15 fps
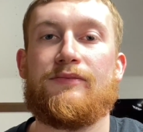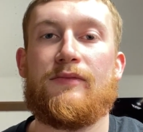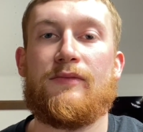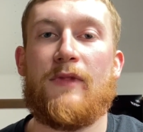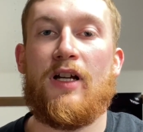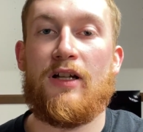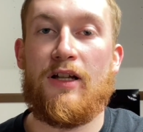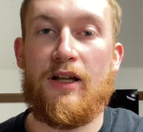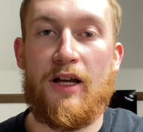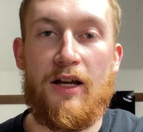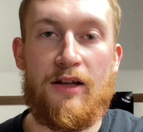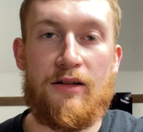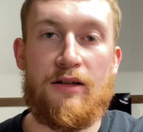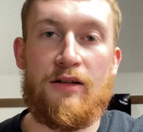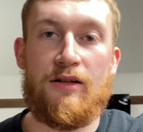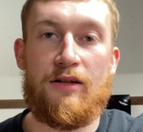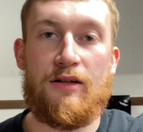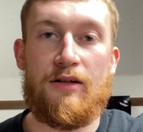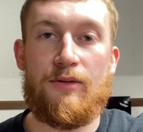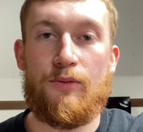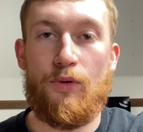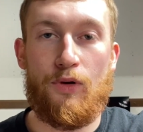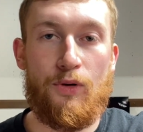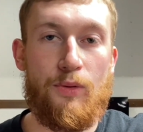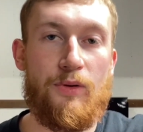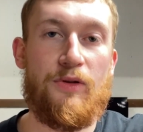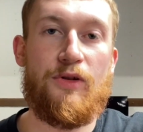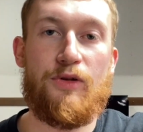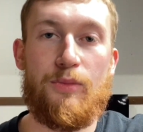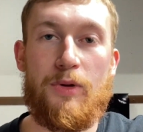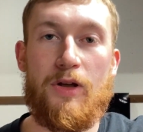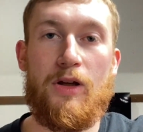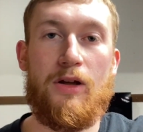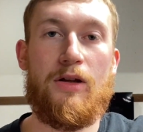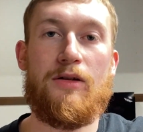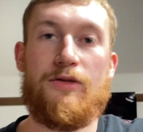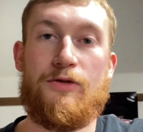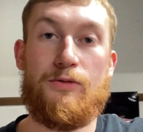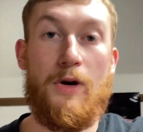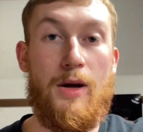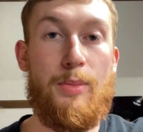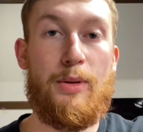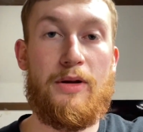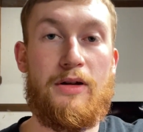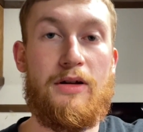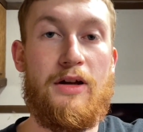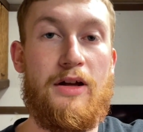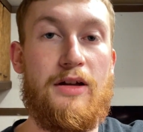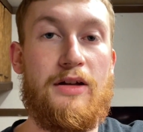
Again, we're going to be swapping a